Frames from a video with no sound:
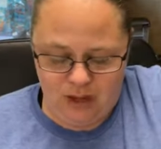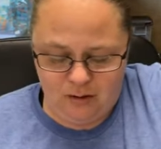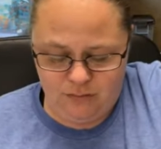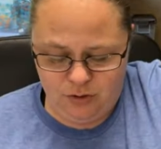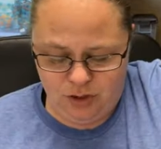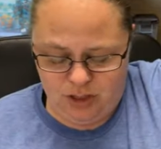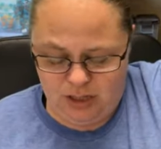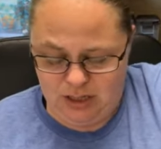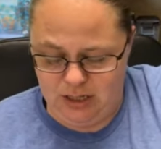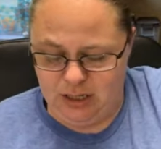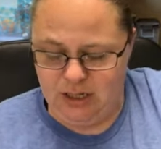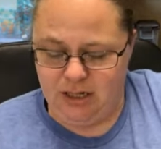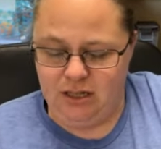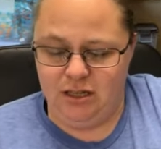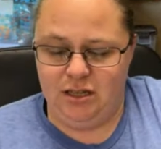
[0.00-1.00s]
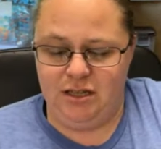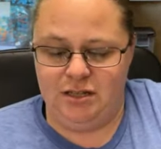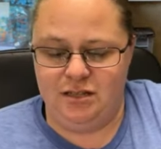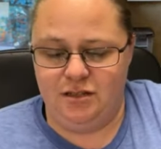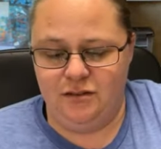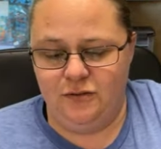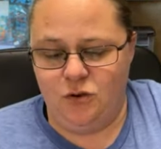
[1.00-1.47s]
I'm trying to get into
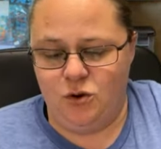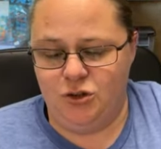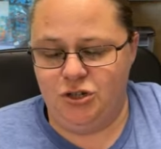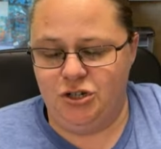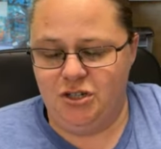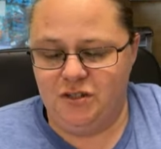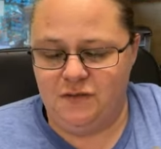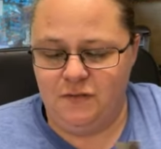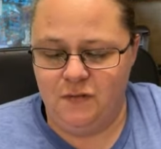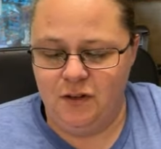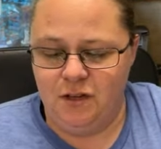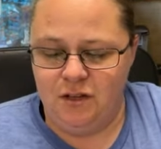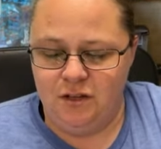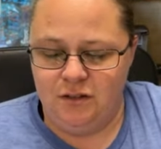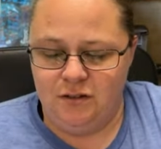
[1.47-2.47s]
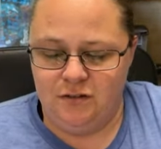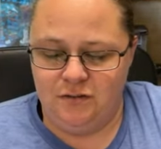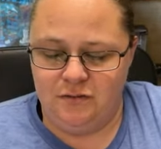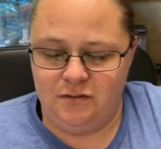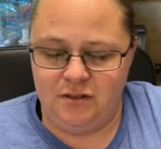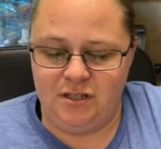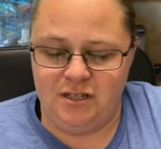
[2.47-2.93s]
this, and of course she's
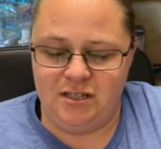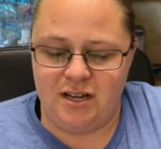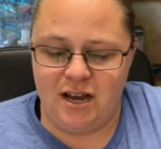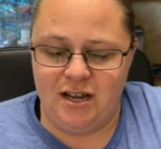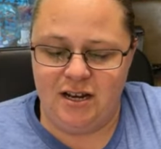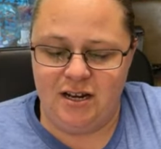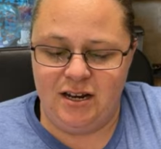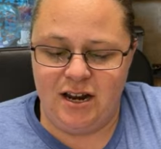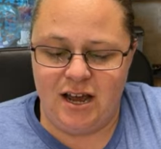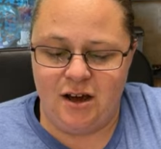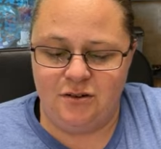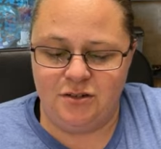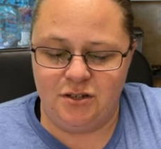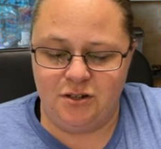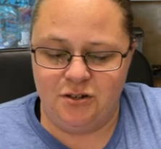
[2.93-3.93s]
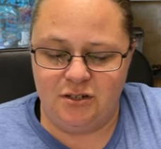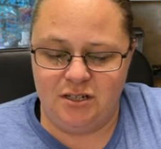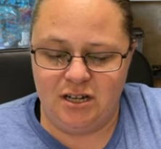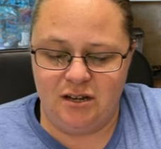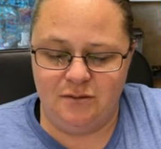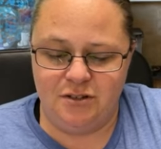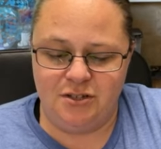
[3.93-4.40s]
decided now is a good
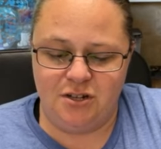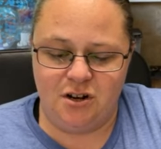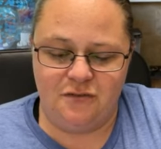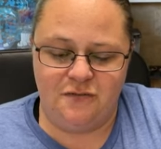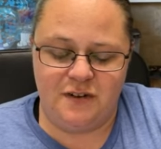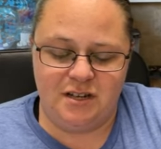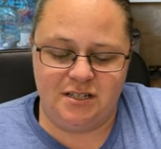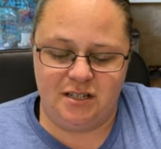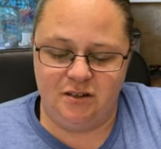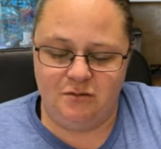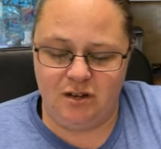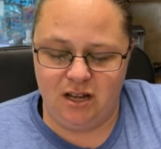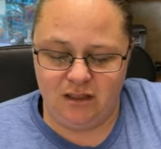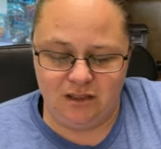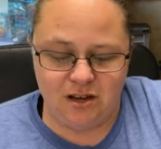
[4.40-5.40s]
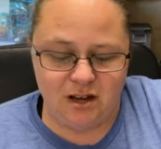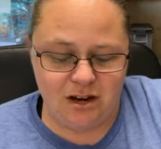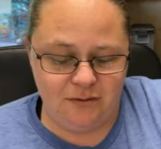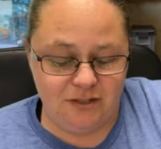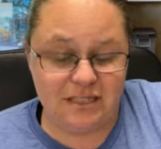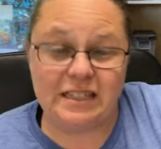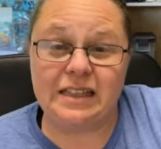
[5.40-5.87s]
time to start fussing when I thought
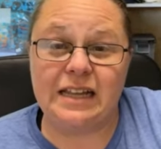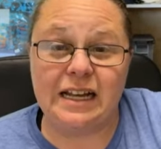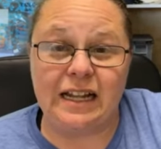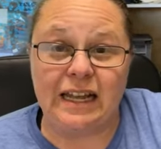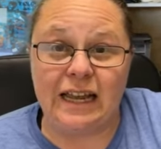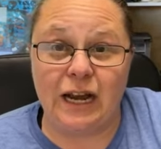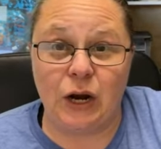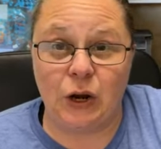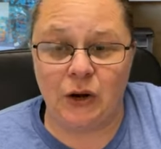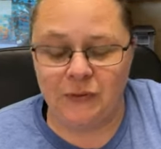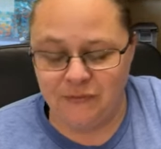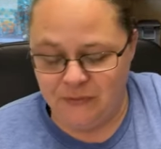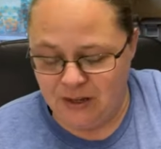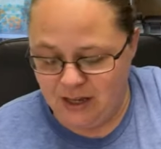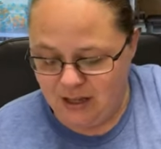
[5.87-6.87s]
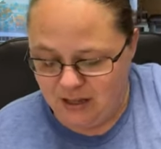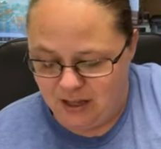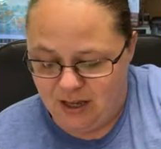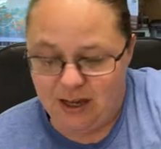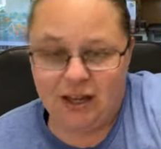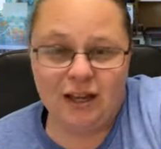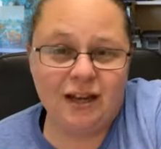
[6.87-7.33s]
I was in the clear,
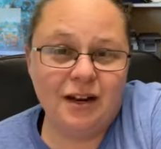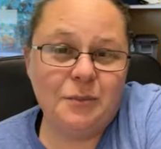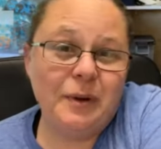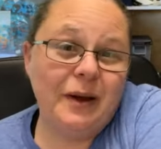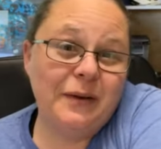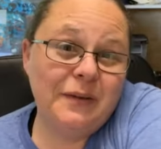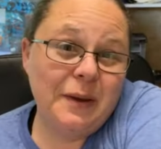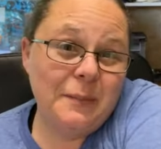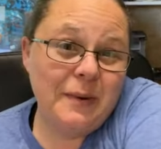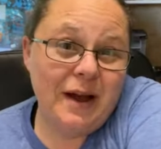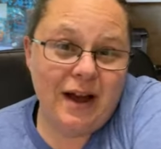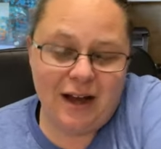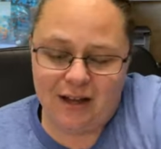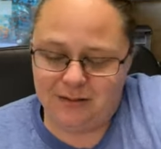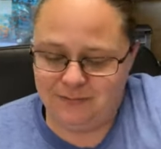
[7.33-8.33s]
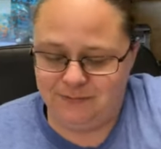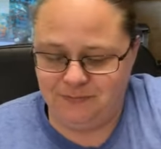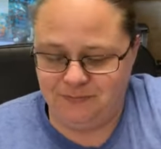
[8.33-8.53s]
and apparently I'm not.